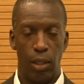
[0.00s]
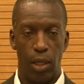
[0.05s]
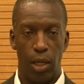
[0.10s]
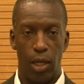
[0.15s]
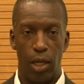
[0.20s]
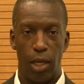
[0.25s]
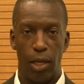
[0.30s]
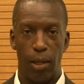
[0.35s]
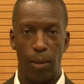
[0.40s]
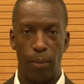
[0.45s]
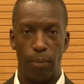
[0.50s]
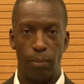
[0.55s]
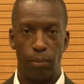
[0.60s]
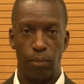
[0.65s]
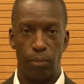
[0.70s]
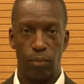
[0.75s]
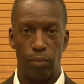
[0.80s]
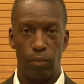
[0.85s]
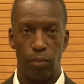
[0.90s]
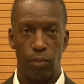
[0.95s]

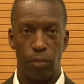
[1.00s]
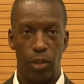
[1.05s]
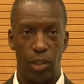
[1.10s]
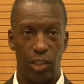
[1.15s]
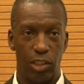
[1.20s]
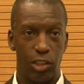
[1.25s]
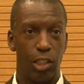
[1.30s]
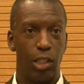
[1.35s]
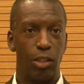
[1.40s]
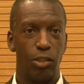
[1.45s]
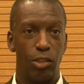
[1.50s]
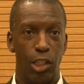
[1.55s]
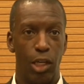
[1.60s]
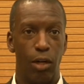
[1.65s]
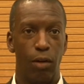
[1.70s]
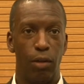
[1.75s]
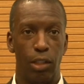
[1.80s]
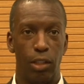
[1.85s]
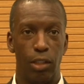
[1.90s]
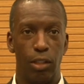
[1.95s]
That sounds
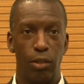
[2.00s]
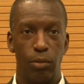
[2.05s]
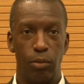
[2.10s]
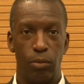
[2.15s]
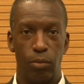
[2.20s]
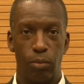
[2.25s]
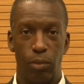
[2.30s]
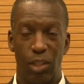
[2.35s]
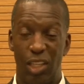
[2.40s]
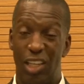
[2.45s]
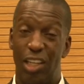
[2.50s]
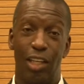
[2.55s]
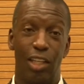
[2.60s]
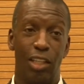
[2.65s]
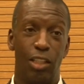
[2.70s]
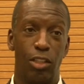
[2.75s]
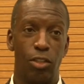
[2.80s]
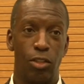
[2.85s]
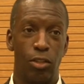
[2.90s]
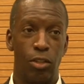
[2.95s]
arrogant, and it
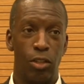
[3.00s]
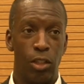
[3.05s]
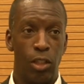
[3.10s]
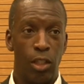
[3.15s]
is.